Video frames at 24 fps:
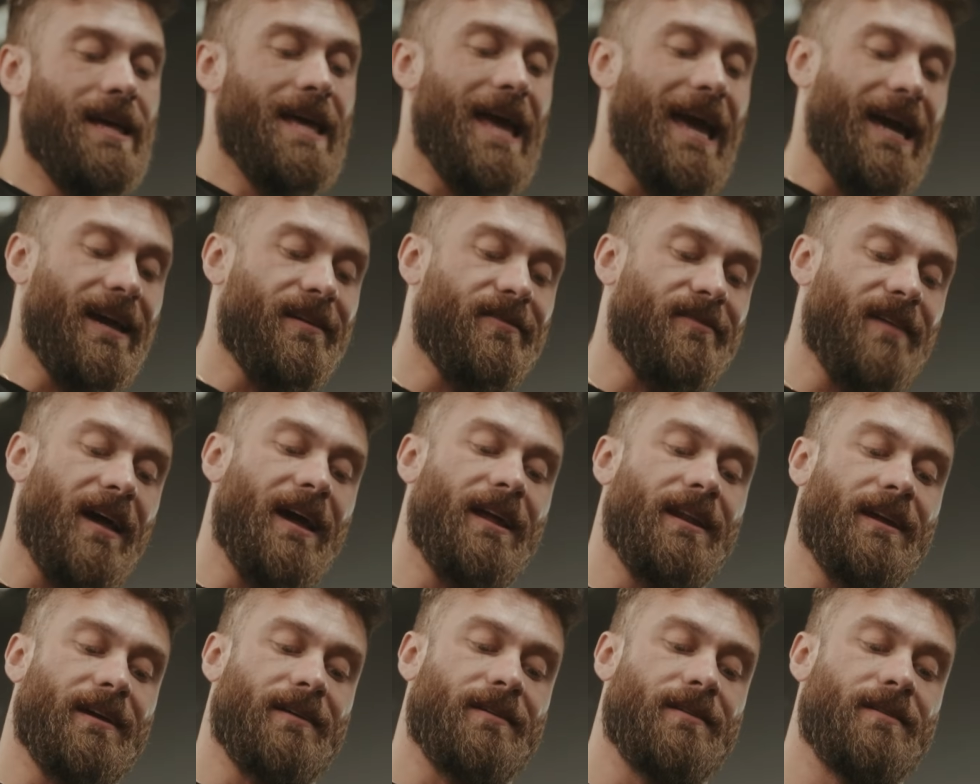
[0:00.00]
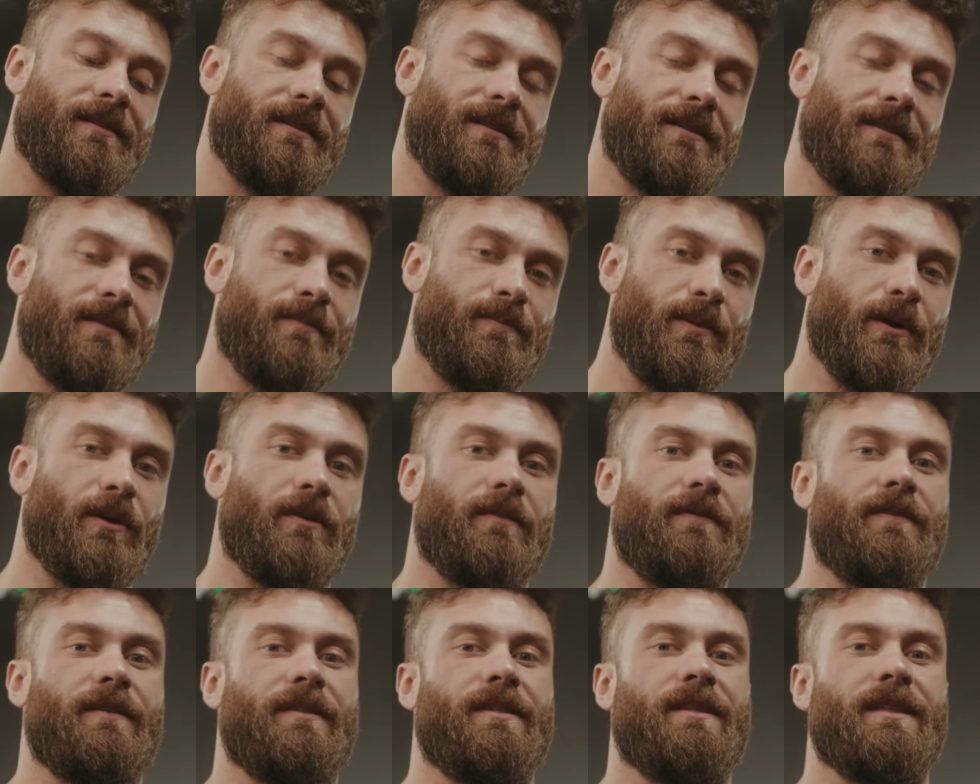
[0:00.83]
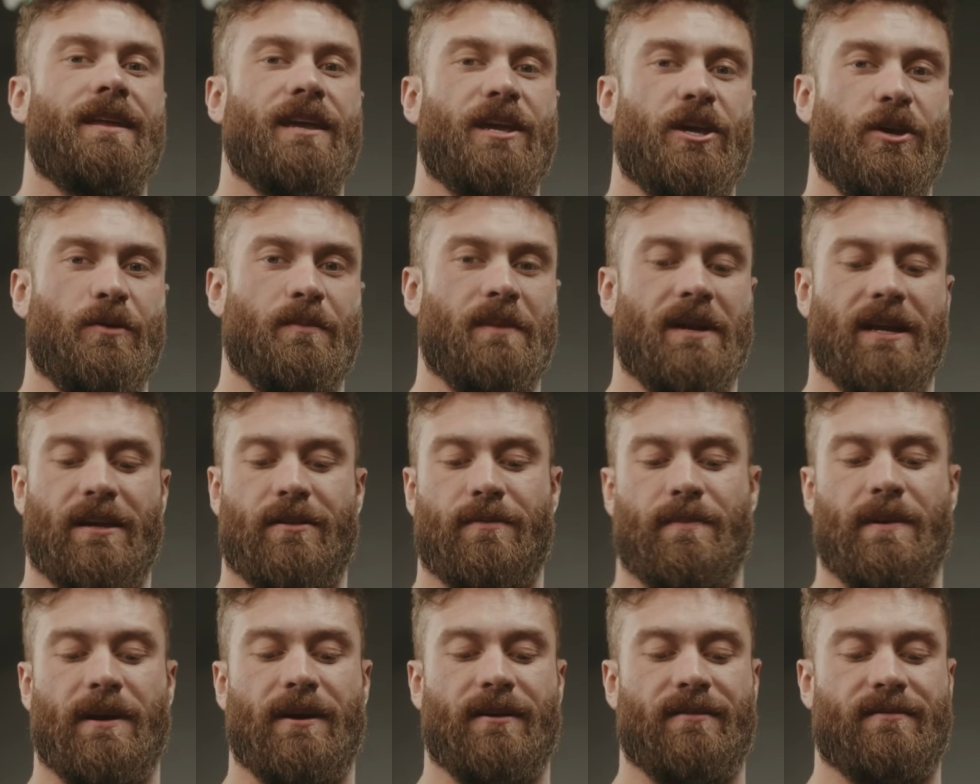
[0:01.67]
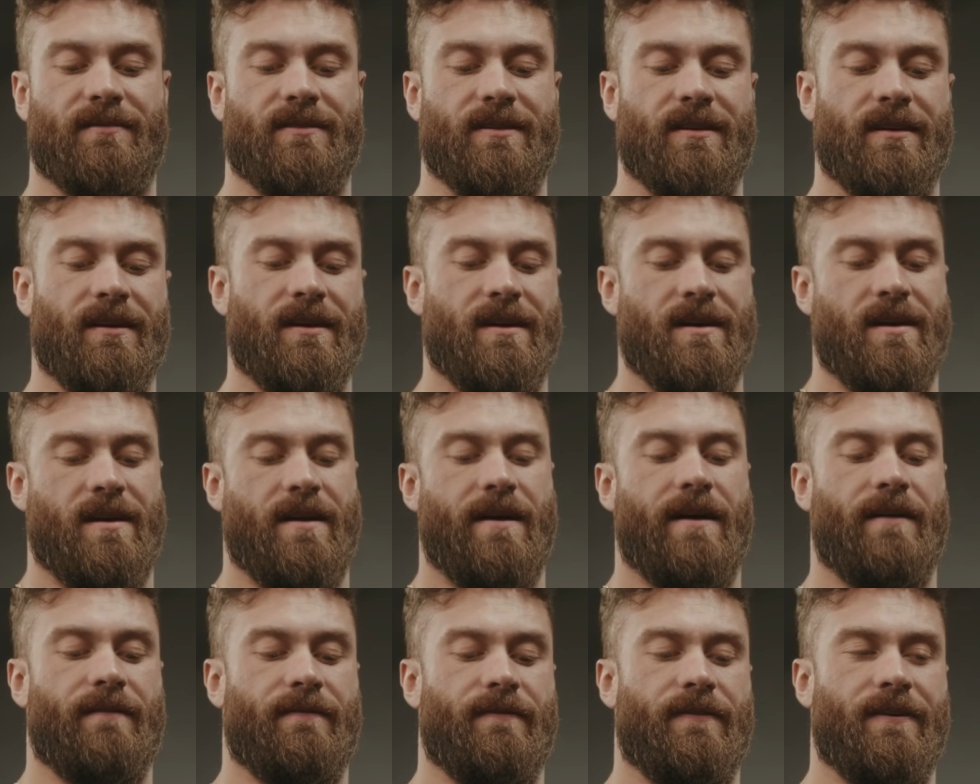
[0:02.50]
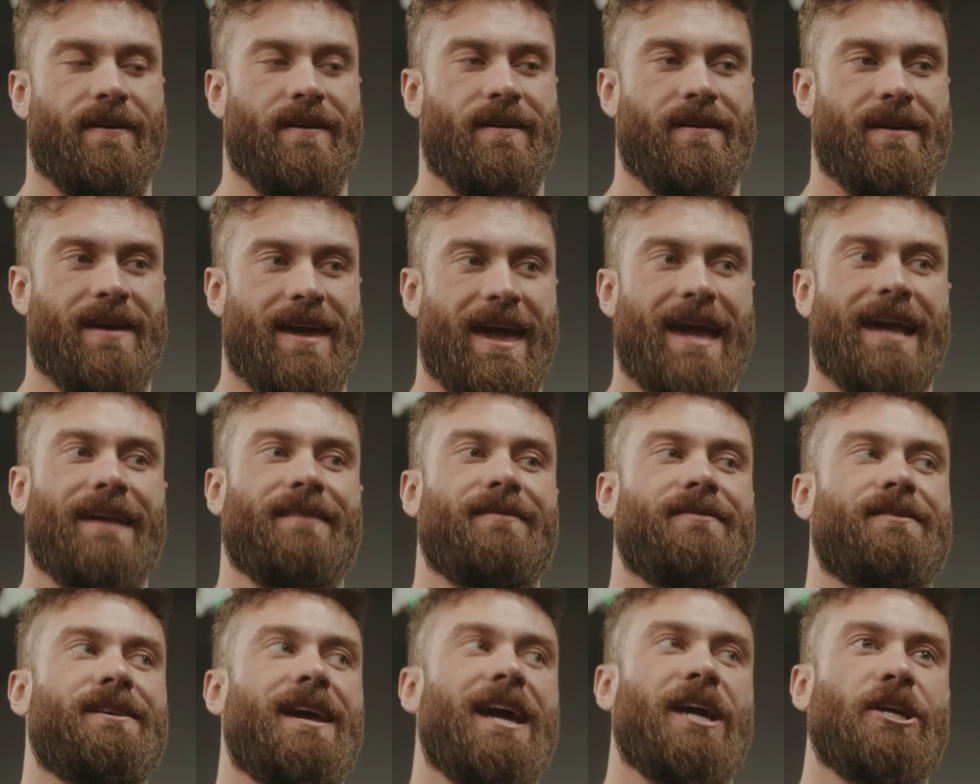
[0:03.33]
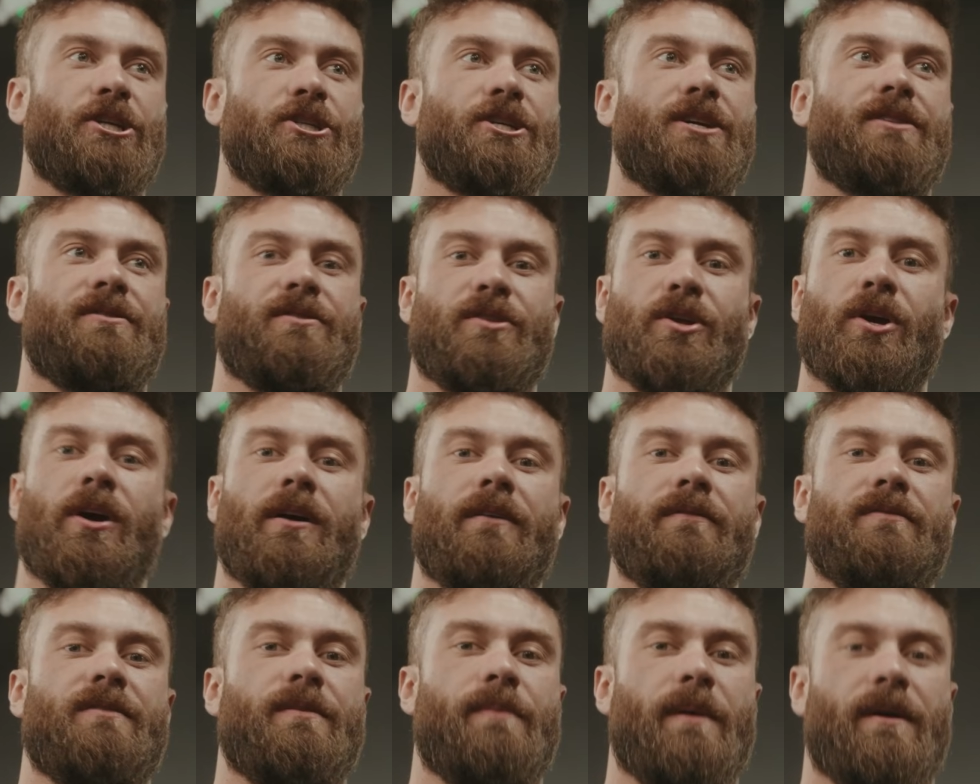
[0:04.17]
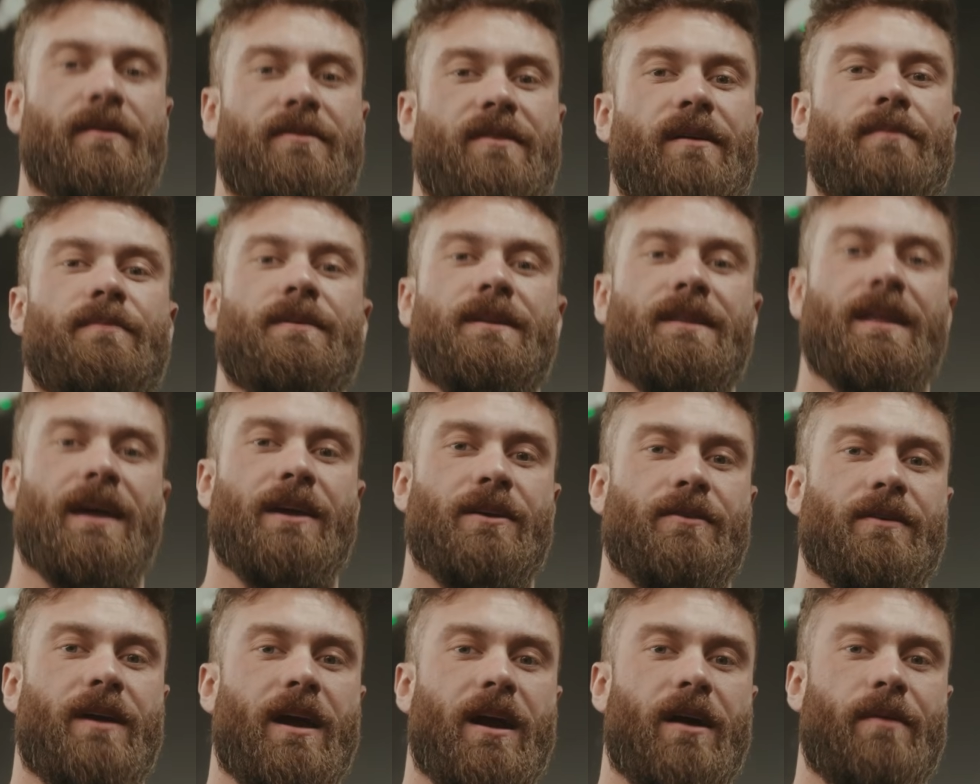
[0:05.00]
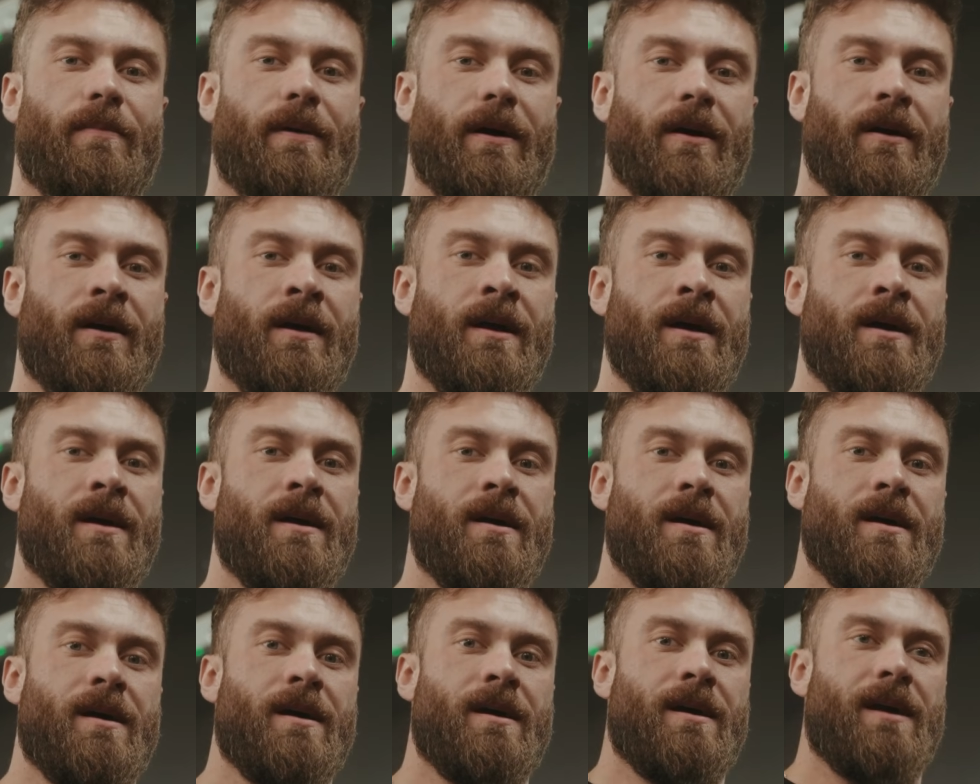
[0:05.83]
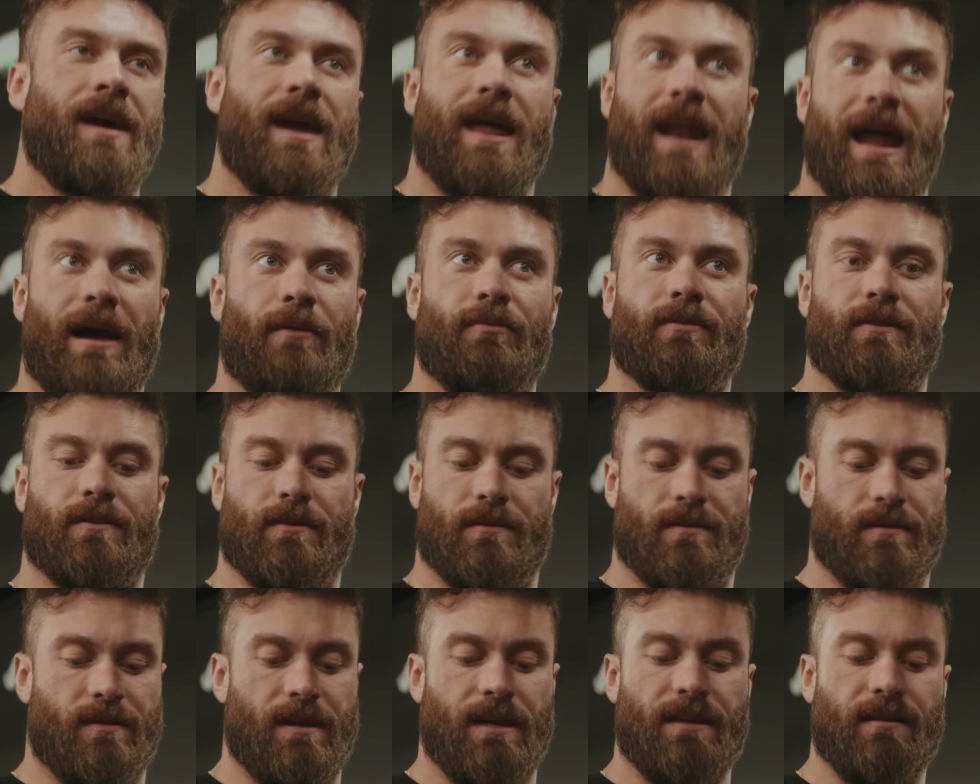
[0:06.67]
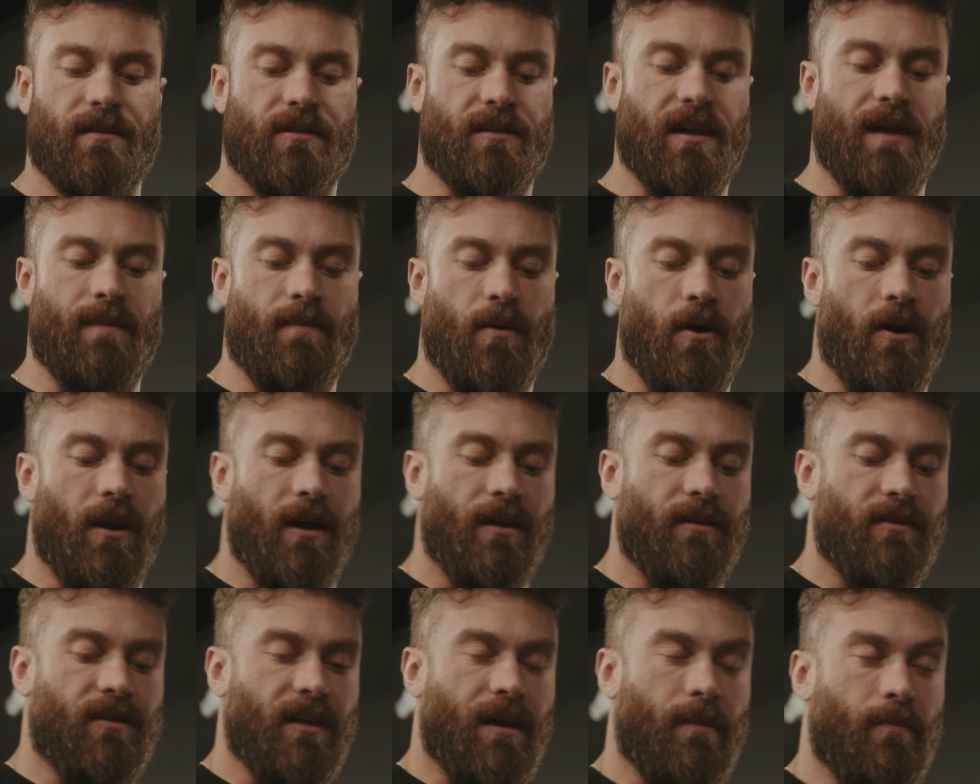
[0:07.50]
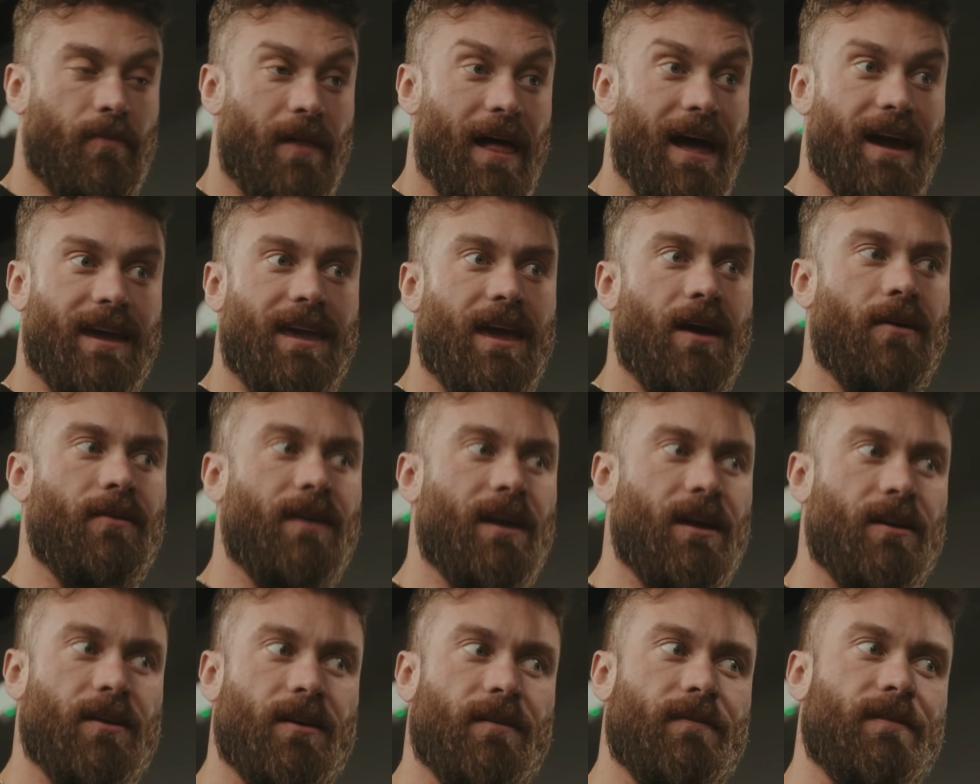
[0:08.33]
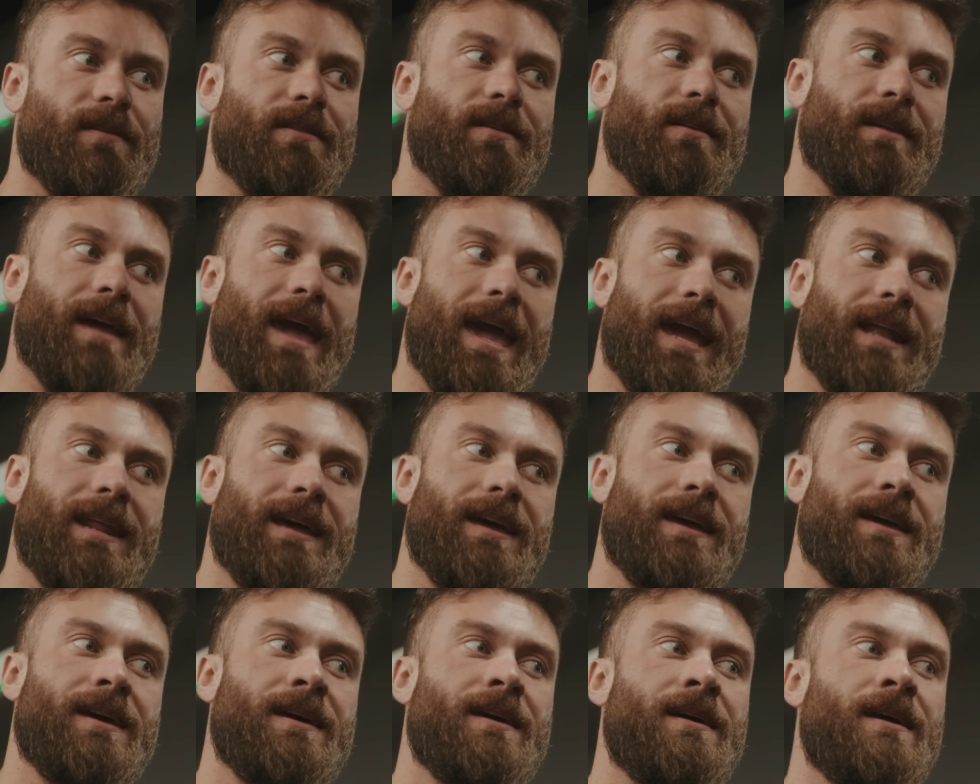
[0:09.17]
exciting and beautiful than the human experience of anxious nerves about something that you care about. And I was in the same boat. I used to like black out and get nervous and hate it.